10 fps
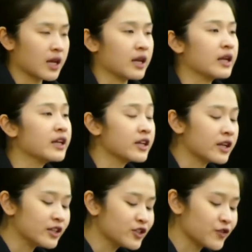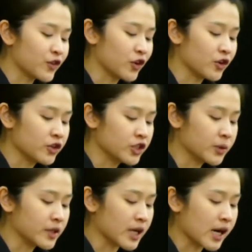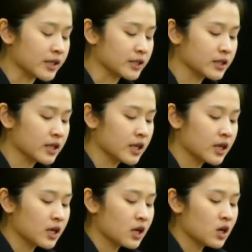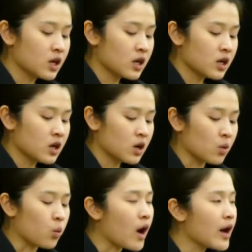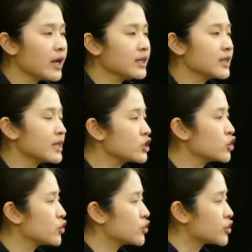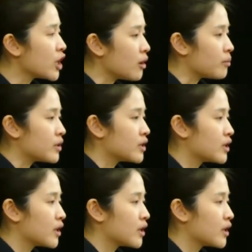And in an interview, she was asked, "Why didn't you stop?